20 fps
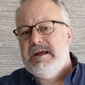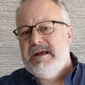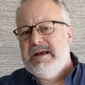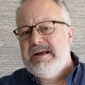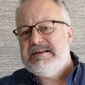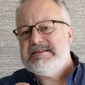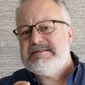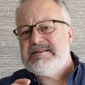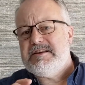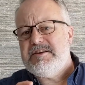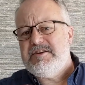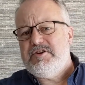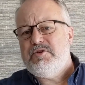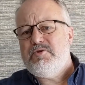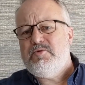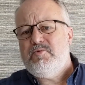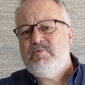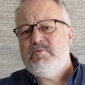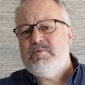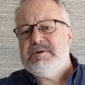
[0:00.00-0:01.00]
is that
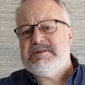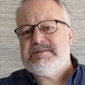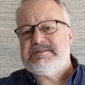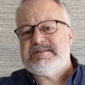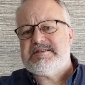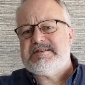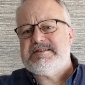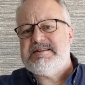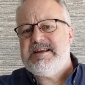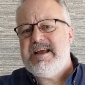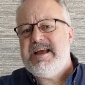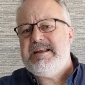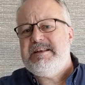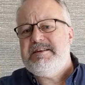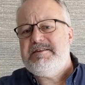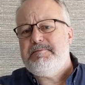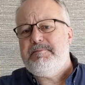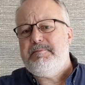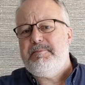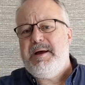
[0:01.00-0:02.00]
you will
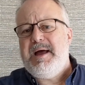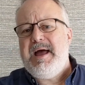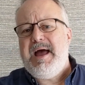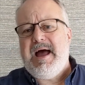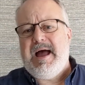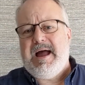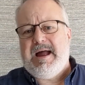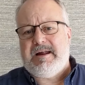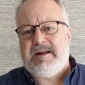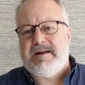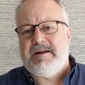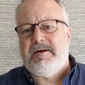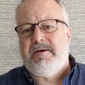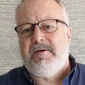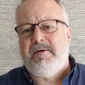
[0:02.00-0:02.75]
send back